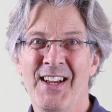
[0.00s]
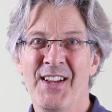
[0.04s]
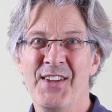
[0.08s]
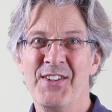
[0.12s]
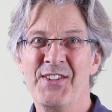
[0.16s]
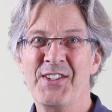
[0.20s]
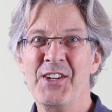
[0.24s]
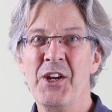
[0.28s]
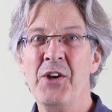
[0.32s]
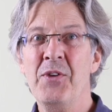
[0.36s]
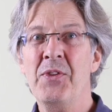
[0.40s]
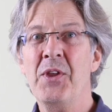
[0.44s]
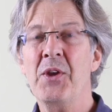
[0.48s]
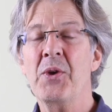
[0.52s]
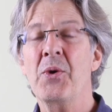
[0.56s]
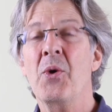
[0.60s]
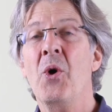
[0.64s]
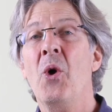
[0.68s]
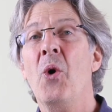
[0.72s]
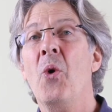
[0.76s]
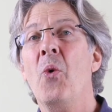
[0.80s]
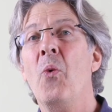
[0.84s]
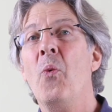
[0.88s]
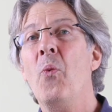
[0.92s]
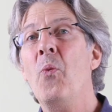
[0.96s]
so that
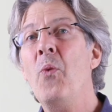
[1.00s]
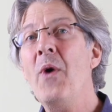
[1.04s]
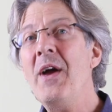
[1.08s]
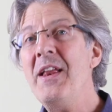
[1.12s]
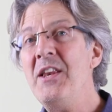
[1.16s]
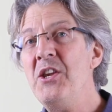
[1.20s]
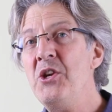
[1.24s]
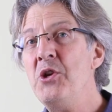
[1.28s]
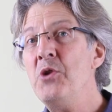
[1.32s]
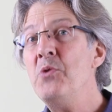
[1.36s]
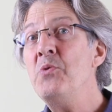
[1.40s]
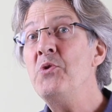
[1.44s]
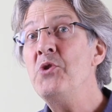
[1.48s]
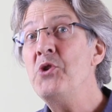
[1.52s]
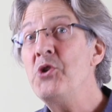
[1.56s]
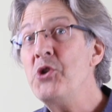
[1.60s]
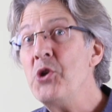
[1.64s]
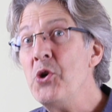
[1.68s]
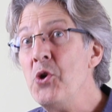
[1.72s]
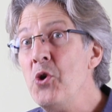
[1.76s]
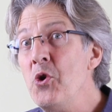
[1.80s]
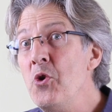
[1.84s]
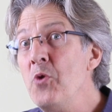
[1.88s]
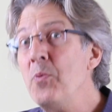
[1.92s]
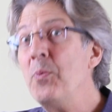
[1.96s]
when you
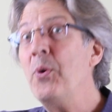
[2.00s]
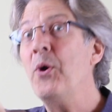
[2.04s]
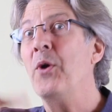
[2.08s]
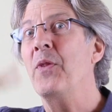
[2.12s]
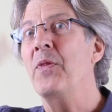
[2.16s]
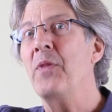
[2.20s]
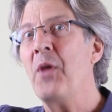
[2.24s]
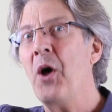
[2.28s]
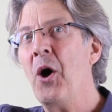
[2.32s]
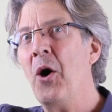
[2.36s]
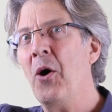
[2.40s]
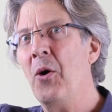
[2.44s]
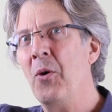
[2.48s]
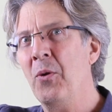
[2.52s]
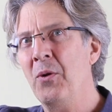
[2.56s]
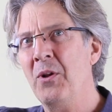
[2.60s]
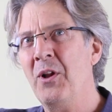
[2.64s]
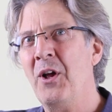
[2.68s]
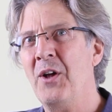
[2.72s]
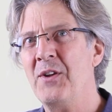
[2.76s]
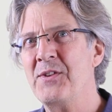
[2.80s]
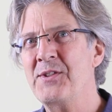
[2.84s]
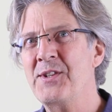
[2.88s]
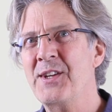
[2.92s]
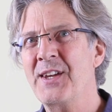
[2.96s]
do put the whole
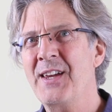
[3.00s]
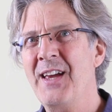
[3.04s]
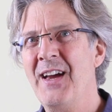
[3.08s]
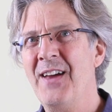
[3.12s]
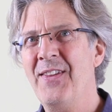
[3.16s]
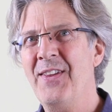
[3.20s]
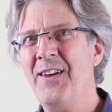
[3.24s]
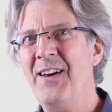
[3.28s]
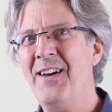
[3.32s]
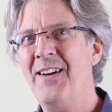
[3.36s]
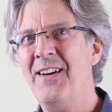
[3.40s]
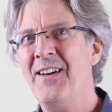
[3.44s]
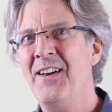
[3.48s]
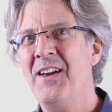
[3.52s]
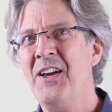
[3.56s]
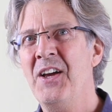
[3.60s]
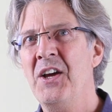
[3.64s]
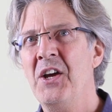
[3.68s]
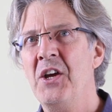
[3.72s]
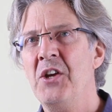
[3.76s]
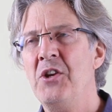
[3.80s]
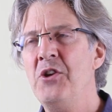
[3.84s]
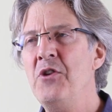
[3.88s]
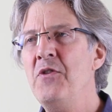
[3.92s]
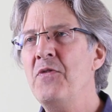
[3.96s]
lot together,
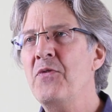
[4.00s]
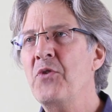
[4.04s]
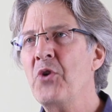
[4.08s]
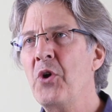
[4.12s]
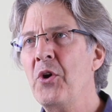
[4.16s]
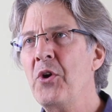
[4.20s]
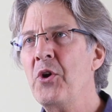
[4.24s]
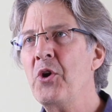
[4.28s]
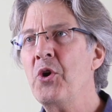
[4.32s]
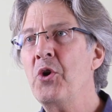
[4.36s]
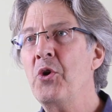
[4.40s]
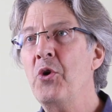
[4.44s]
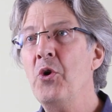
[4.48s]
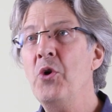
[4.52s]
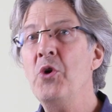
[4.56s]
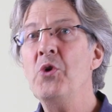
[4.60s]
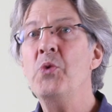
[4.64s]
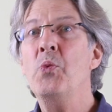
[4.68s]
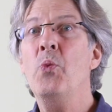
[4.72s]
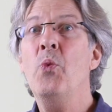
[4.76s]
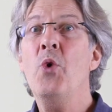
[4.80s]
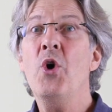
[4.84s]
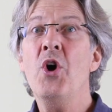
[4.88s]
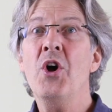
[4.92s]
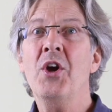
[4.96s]
you've got a good
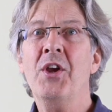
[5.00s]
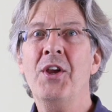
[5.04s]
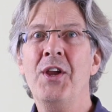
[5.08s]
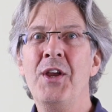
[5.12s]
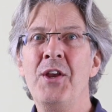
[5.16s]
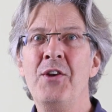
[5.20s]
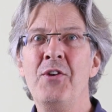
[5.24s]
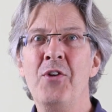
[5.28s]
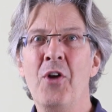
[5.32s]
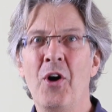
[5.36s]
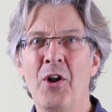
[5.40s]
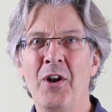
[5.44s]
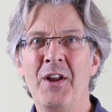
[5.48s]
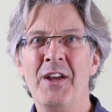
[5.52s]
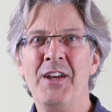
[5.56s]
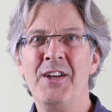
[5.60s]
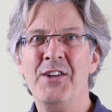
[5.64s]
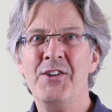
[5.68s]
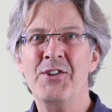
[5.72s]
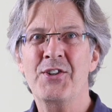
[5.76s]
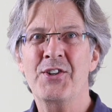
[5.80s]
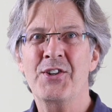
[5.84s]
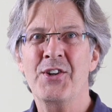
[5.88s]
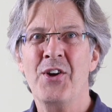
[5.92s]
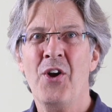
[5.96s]
working
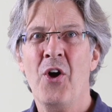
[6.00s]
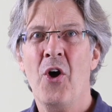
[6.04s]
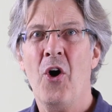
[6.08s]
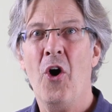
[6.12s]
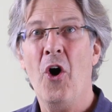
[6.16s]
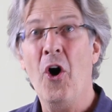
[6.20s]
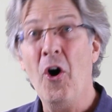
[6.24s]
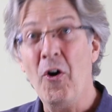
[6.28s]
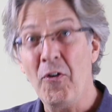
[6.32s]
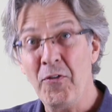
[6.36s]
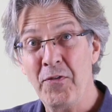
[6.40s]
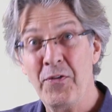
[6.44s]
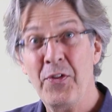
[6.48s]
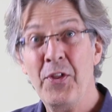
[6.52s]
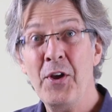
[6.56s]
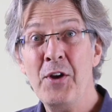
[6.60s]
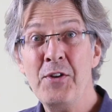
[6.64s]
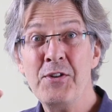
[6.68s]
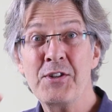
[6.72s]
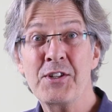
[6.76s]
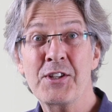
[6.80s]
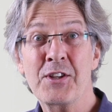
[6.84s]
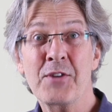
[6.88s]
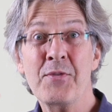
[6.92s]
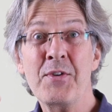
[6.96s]
knowledge of
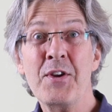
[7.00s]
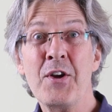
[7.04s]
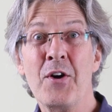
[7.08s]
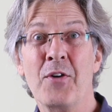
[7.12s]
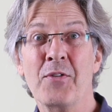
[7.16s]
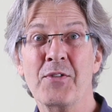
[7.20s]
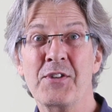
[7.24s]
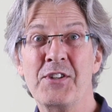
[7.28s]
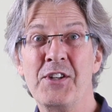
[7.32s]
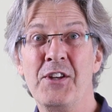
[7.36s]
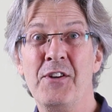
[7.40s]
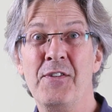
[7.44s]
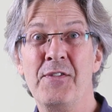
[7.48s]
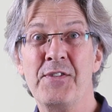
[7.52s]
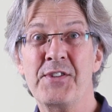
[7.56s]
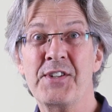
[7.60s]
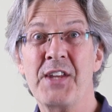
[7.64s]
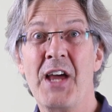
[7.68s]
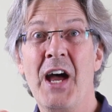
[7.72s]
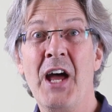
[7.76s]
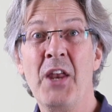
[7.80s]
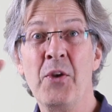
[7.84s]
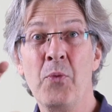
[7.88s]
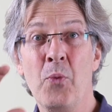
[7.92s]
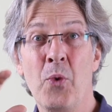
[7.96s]
those three octaves
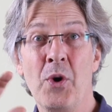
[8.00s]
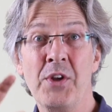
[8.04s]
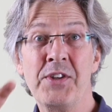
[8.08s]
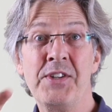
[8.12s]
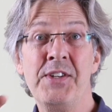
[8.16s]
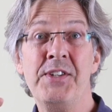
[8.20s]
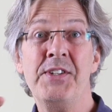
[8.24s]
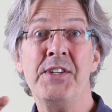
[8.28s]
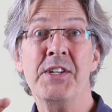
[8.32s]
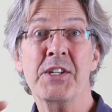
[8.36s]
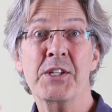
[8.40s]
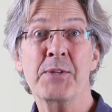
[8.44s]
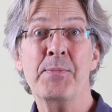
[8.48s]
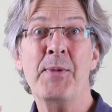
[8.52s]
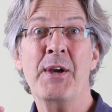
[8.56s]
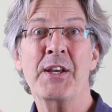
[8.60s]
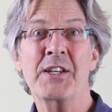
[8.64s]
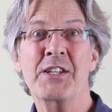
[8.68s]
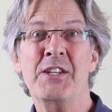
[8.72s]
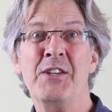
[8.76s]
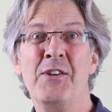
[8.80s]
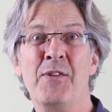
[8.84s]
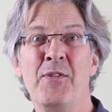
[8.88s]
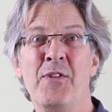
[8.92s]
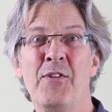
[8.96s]
and what is
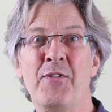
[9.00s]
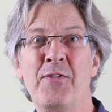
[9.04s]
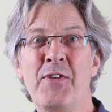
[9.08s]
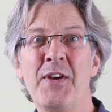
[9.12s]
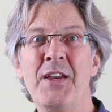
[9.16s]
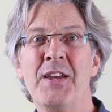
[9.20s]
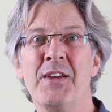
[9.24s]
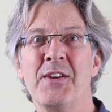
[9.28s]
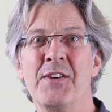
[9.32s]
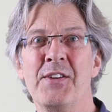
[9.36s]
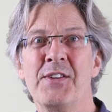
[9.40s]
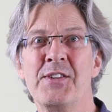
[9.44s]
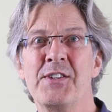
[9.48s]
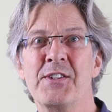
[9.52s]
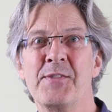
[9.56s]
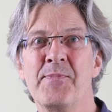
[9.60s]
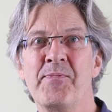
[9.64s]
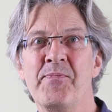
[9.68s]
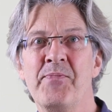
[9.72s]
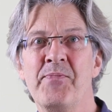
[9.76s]
expected of the fingers.